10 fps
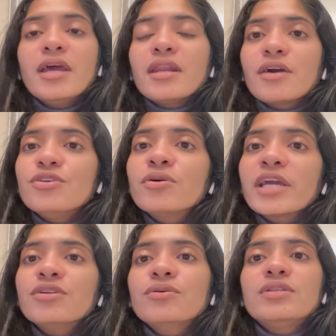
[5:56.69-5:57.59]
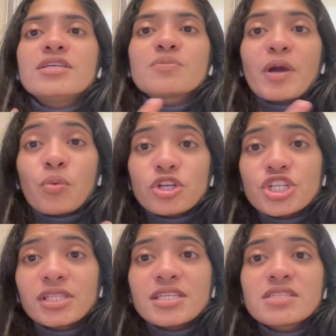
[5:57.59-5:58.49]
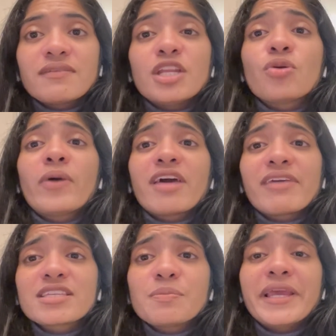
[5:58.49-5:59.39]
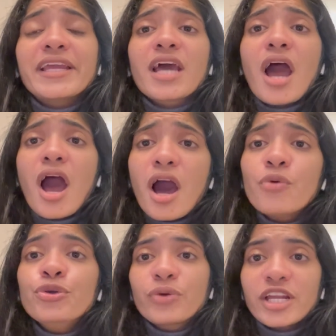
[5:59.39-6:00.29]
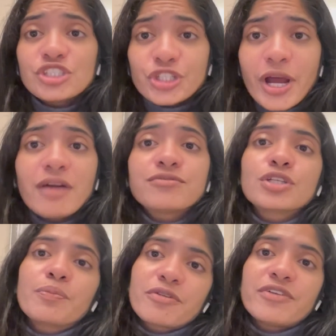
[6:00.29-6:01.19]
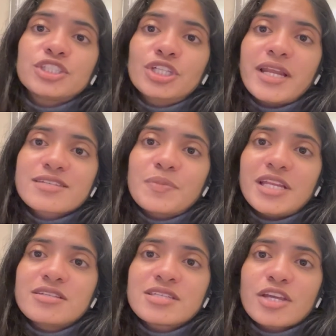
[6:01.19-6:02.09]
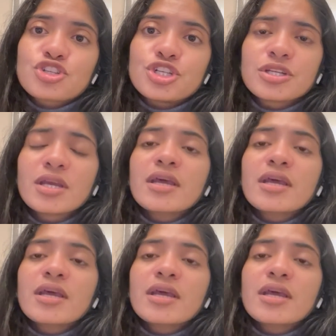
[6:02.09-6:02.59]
Now, you can do this by watching this video where I've explained how you can draft your professional experience section.